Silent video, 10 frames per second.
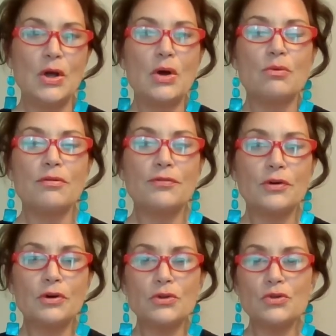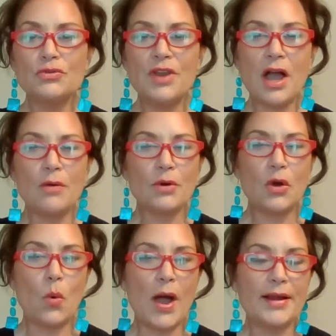Referrals are not
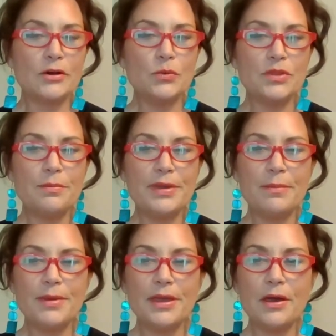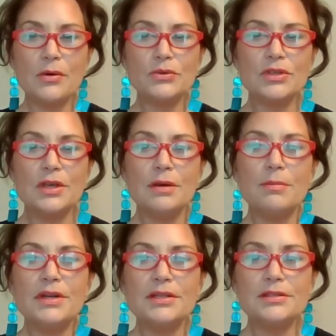required with the PPOs,
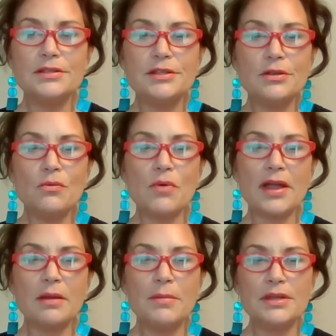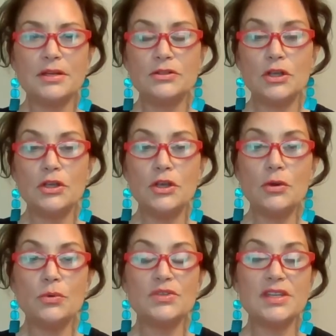but it's still recommended to
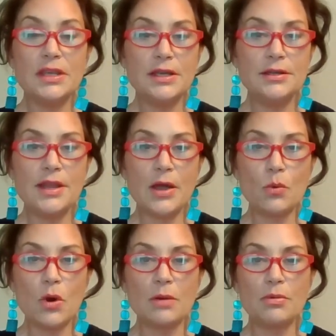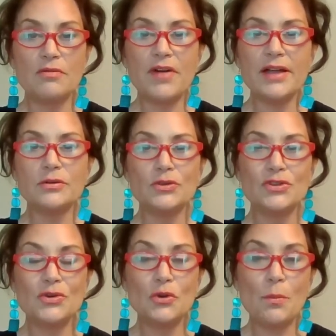use in-network providers
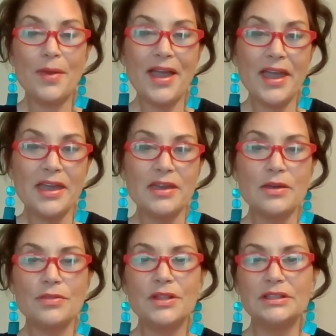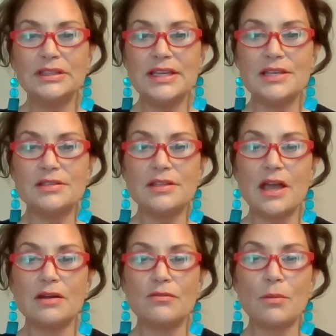so you'll pay the least
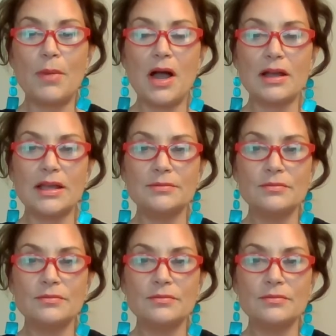out of your pocket.